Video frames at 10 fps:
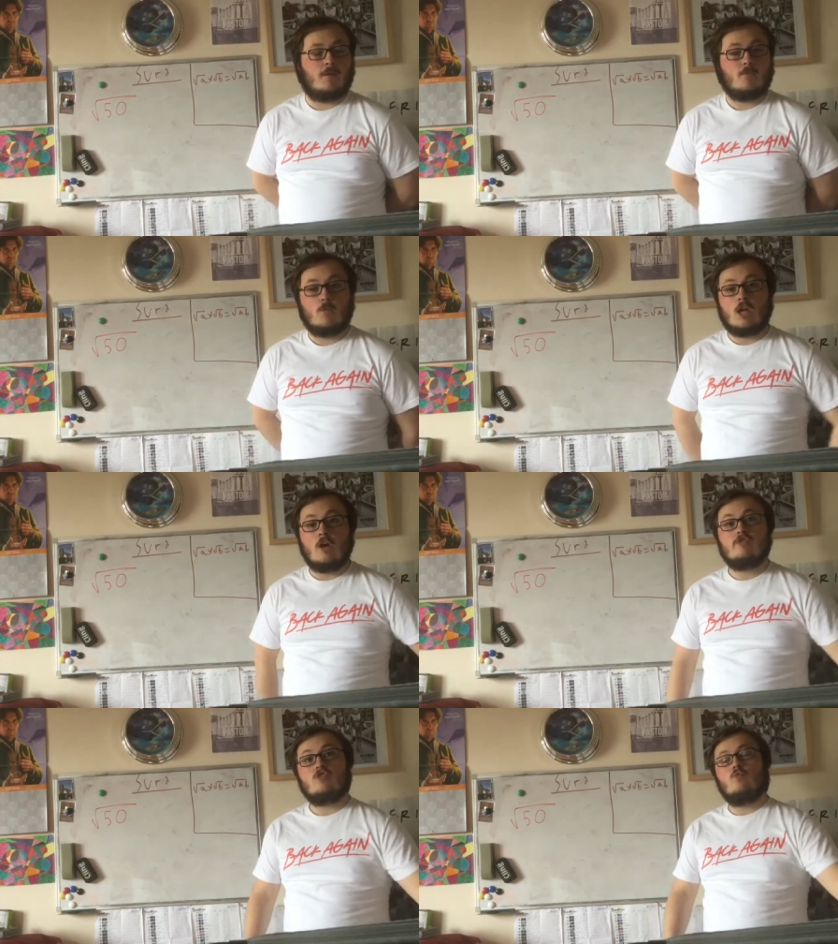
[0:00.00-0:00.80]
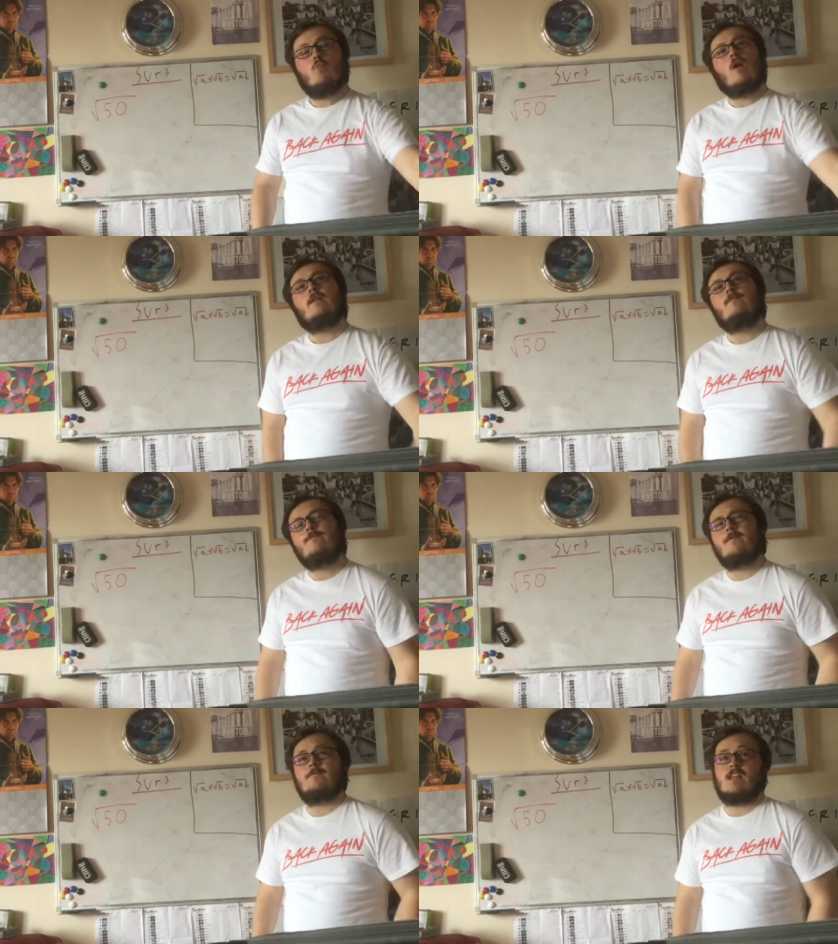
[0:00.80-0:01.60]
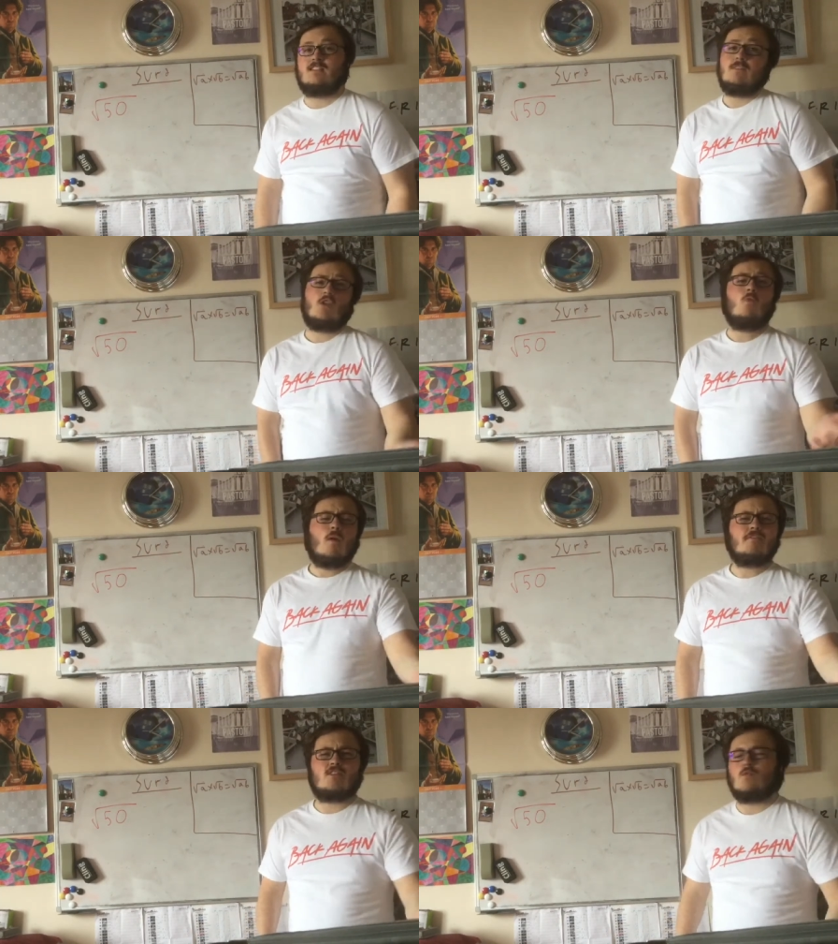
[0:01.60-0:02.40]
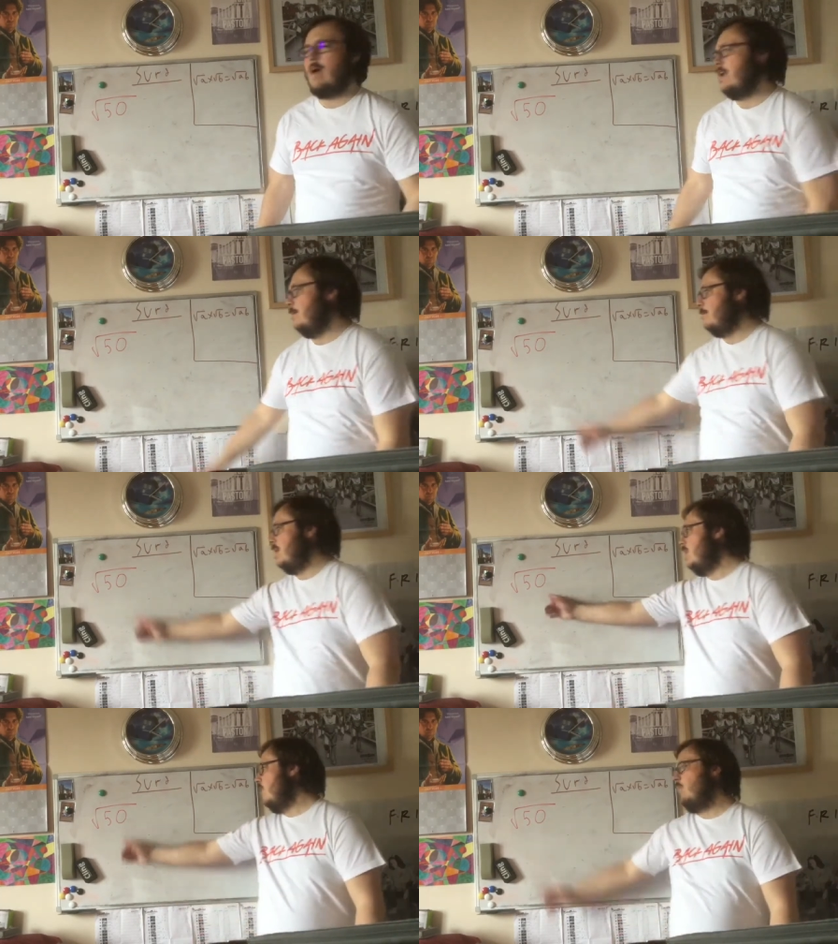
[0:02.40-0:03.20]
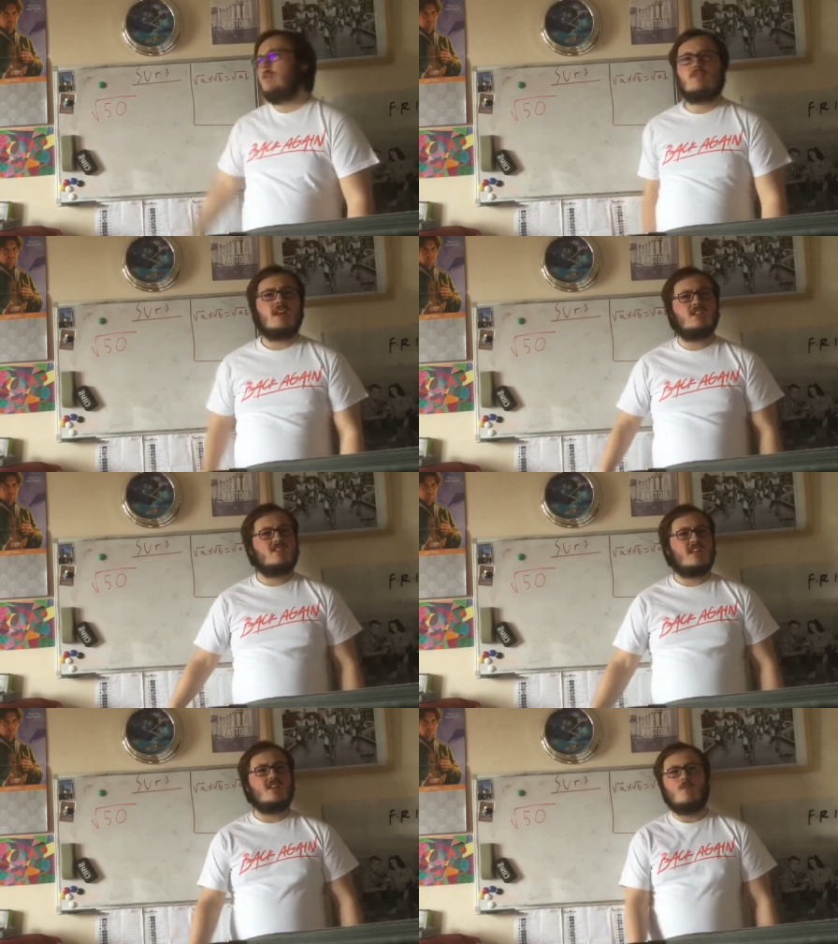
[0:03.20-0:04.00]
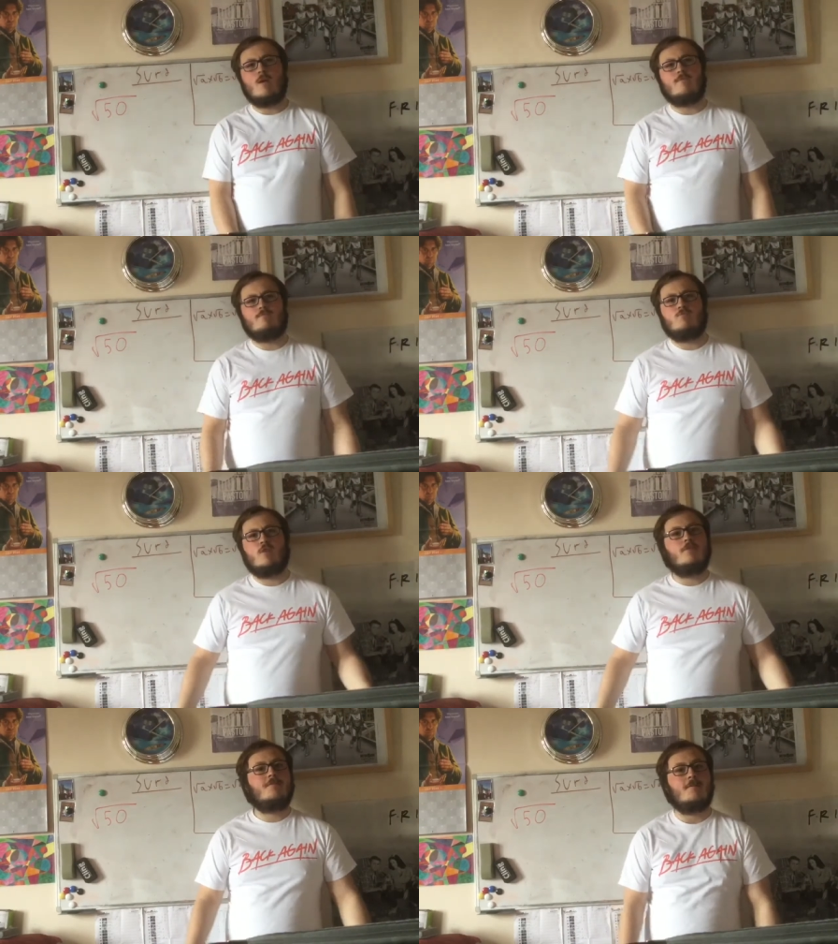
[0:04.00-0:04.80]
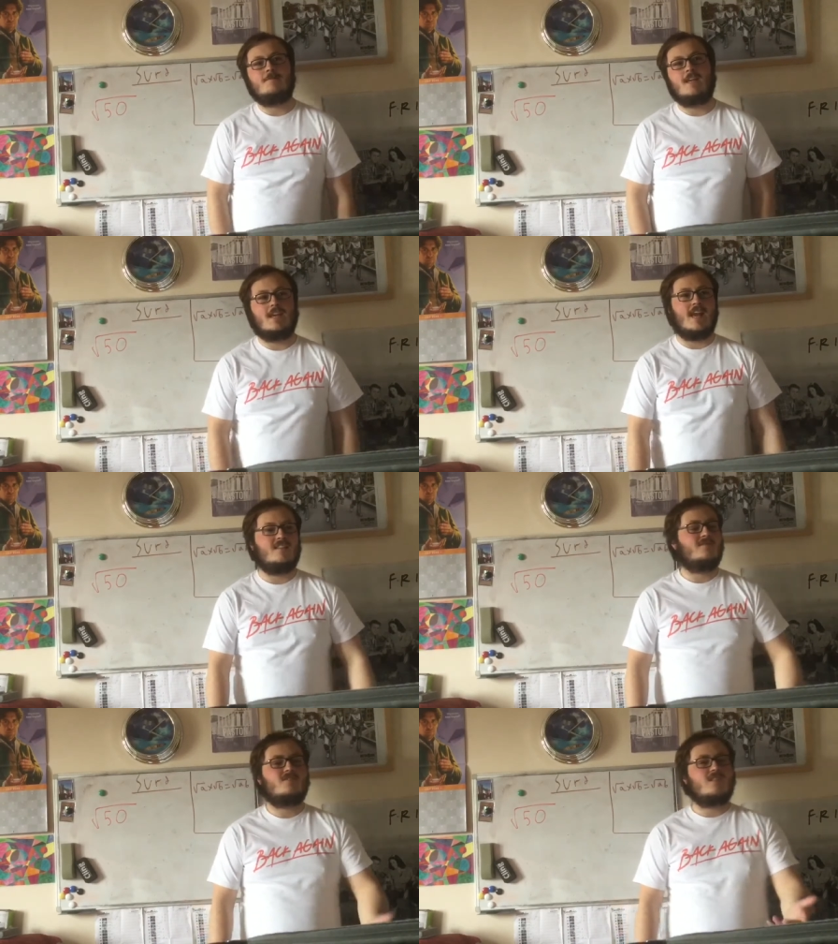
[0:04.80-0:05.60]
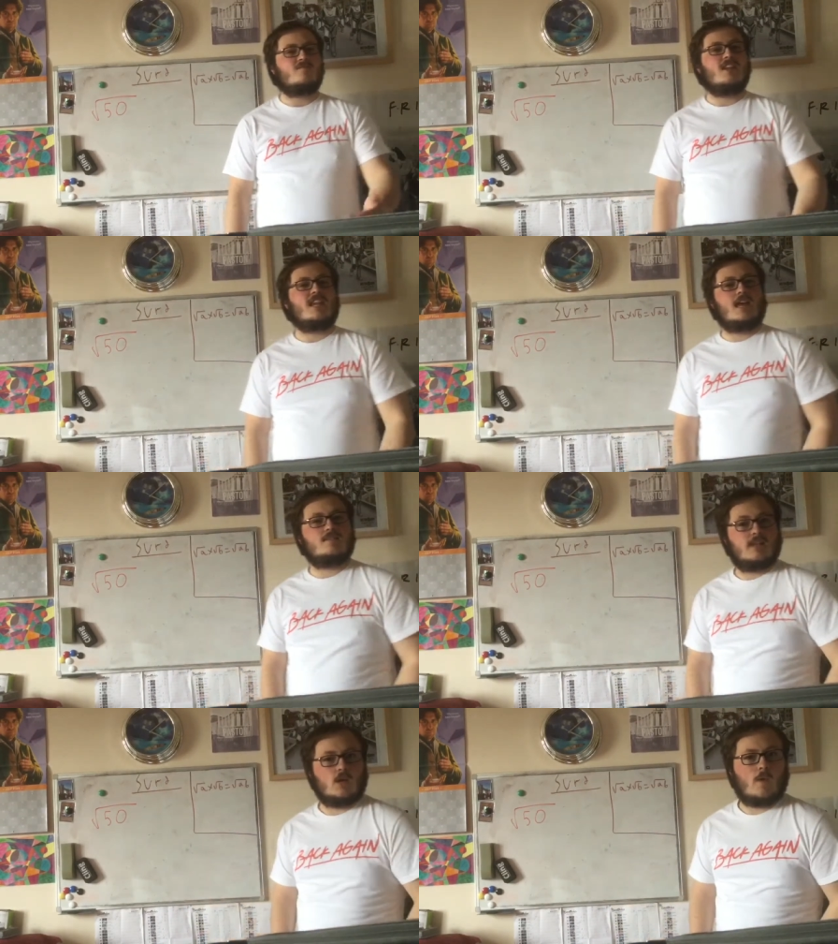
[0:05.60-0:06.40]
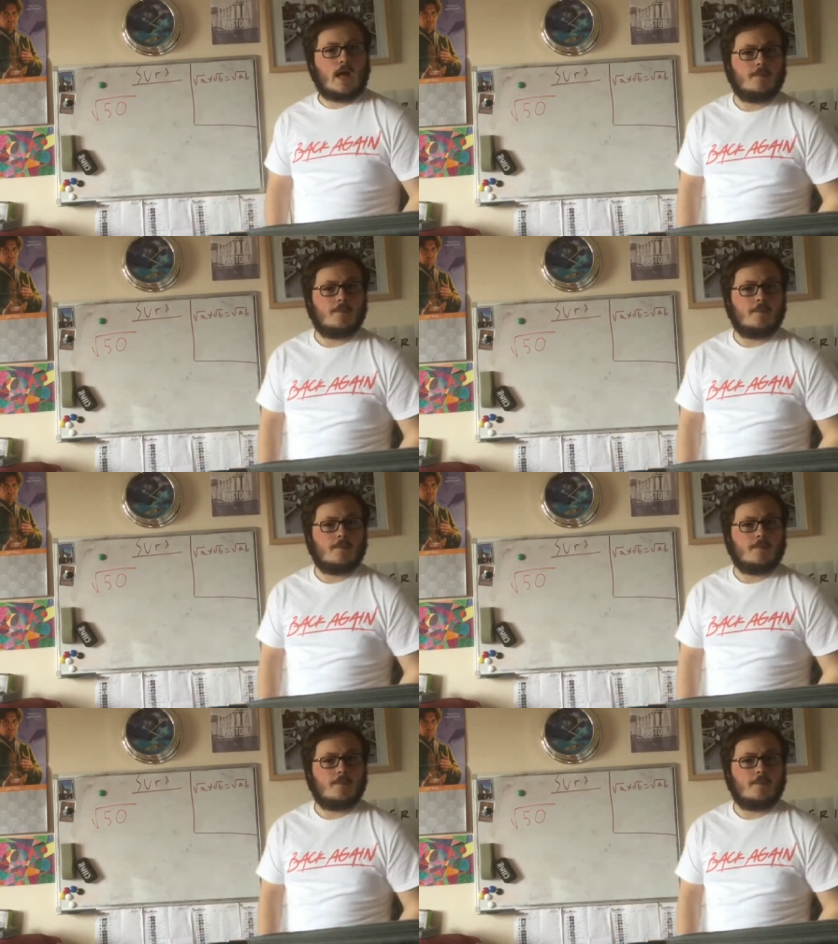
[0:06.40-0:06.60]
We can't do 1 and 50, because even though 1's a square number, we'll then just end up with root 50 again. It doesn't really get us anywhere.